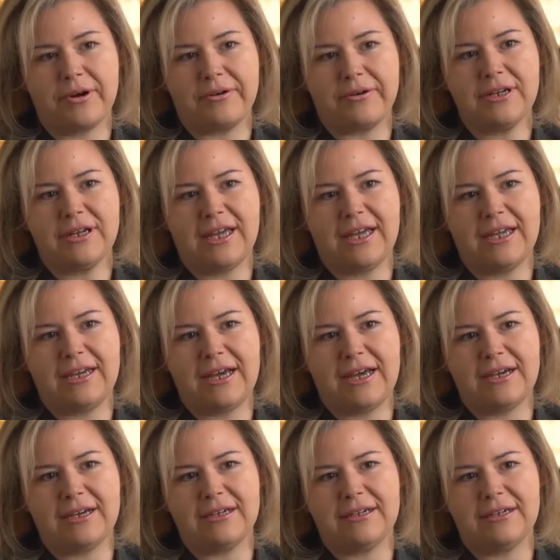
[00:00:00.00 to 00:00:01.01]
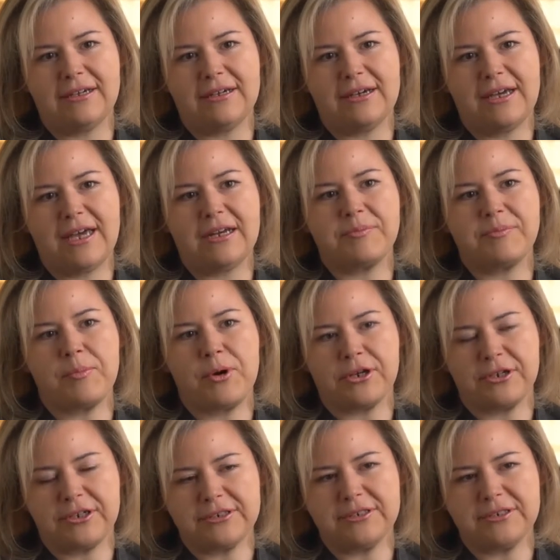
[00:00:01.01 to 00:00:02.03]
Pereira, and I head up the
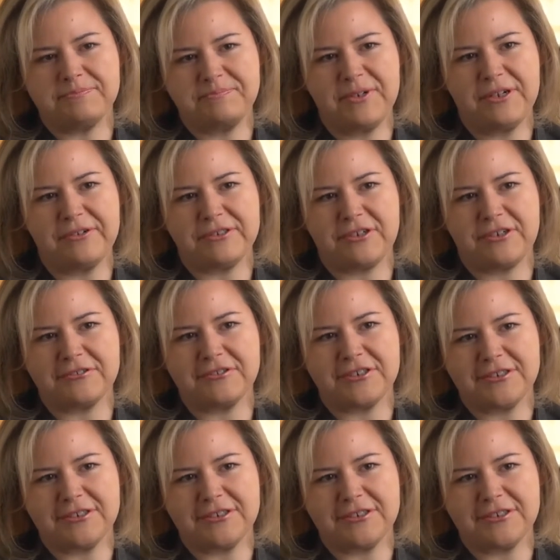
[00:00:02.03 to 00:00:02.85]
marketing team here at Dr.